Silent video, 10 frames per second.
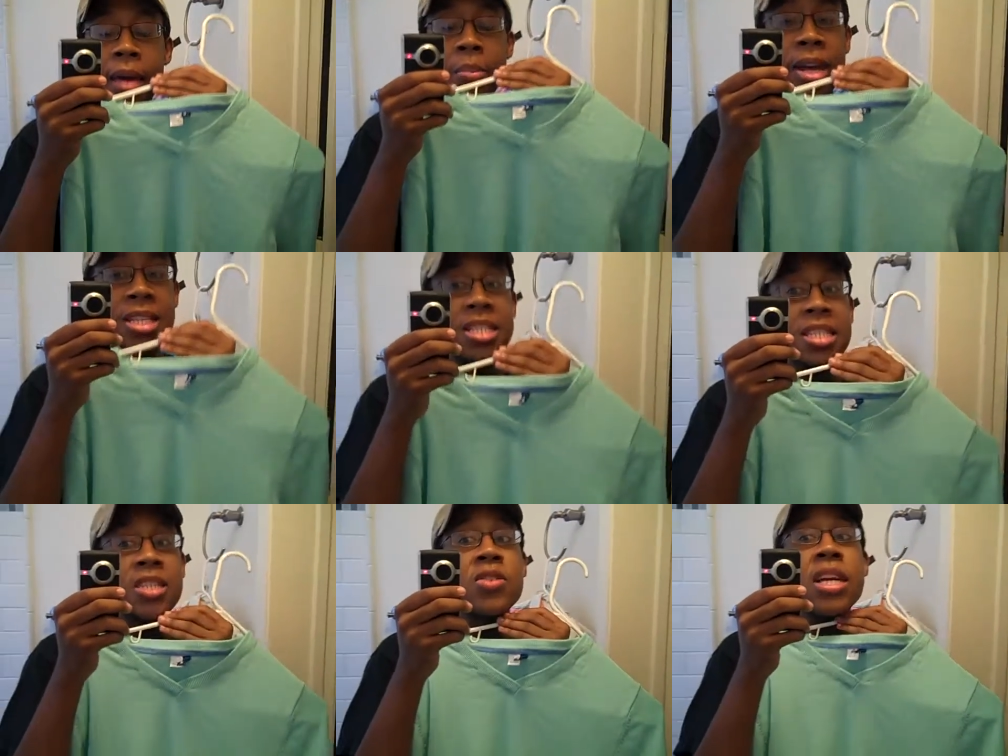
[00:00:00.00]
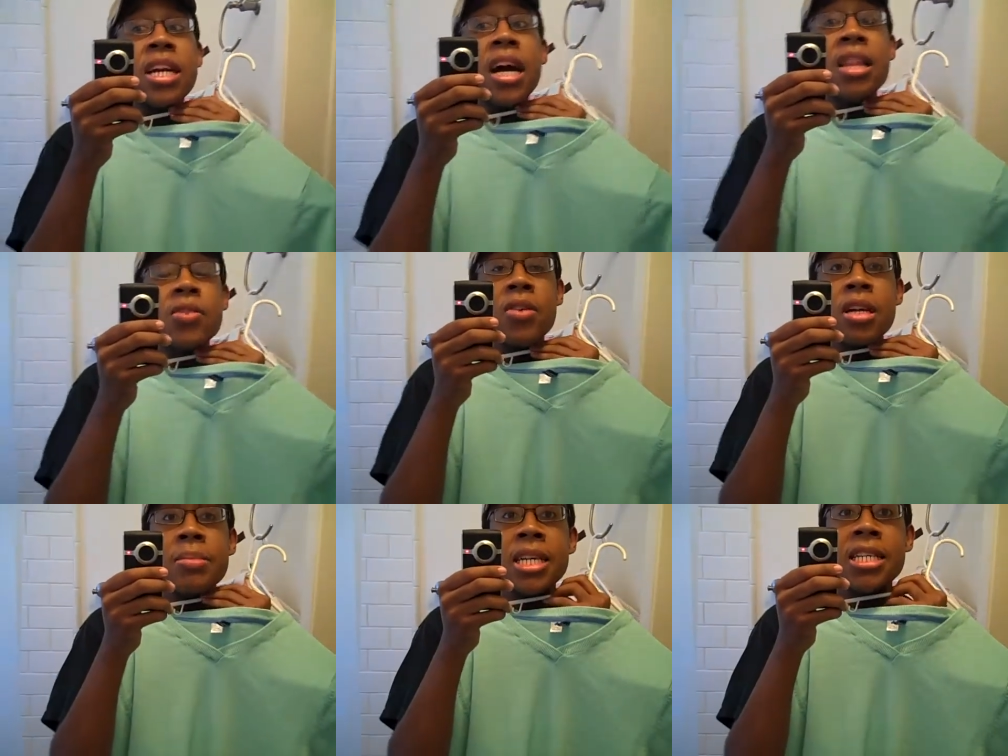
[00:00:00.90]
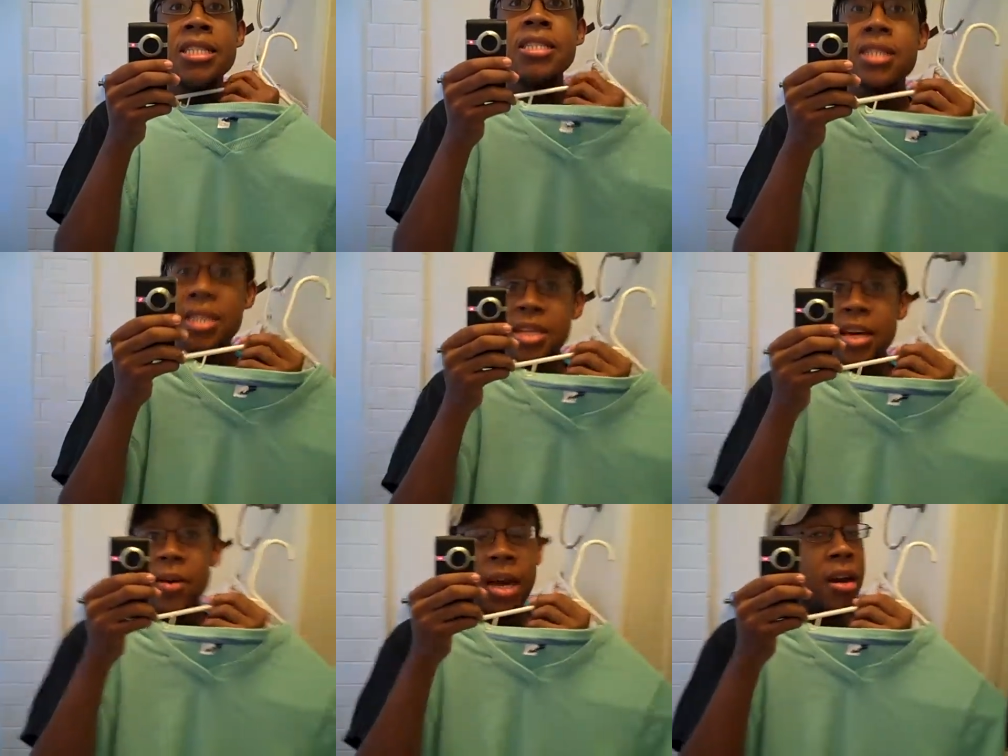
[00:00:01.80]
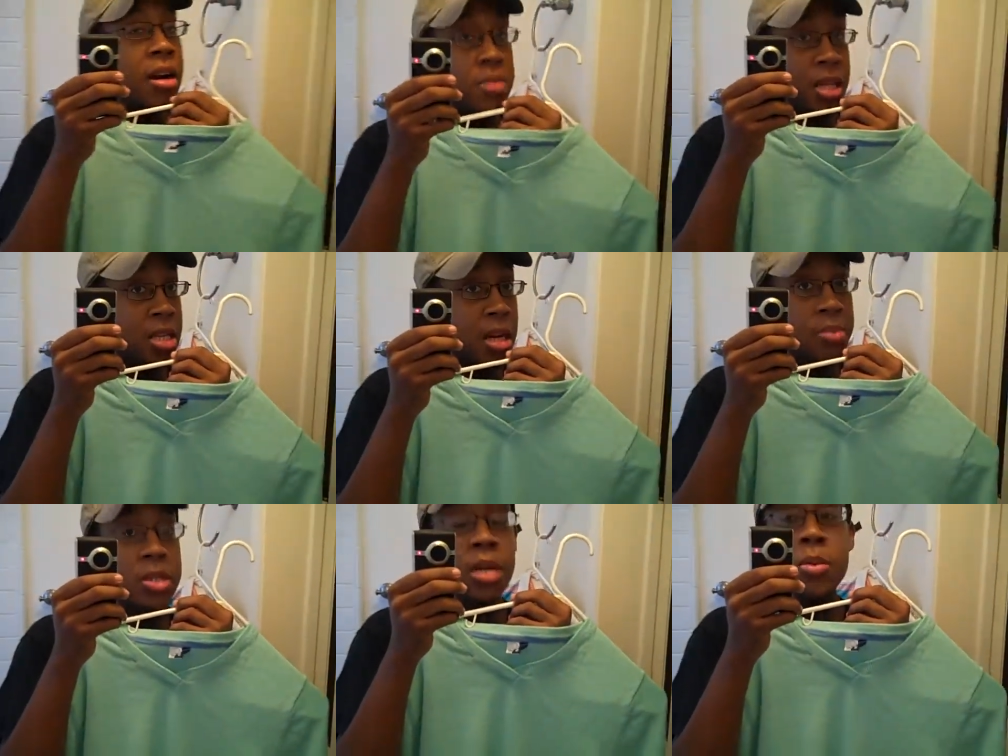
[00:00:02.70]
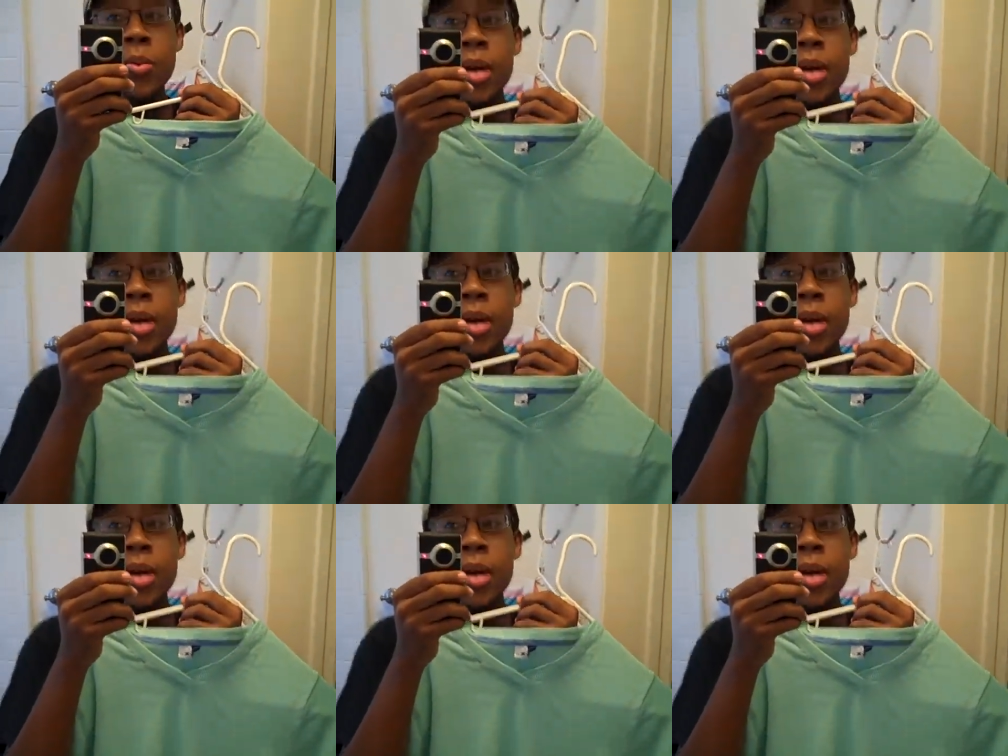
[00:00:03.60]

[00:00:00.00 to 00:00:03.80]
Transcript: but it's still a great color on me. Okay, uh, that's option number